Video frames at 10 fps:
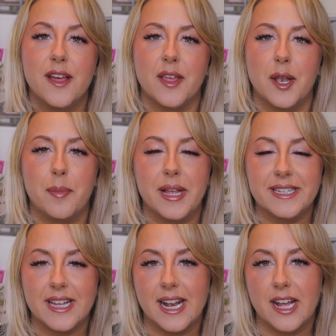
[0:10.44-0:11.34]
then
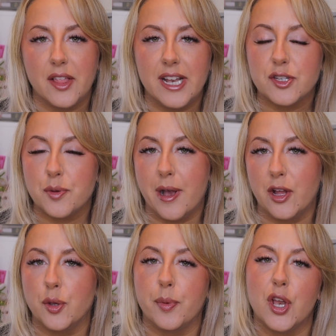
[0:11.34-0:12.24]
please click on the little bell
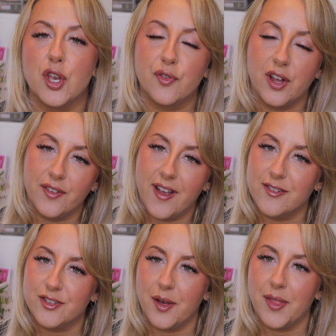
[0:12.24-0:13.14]
and you'll be notified every
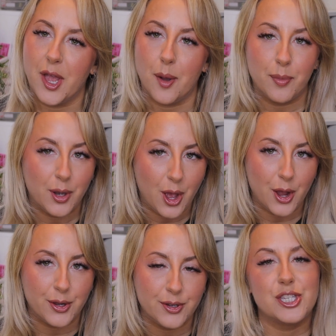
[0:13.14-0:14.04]
time that I upload.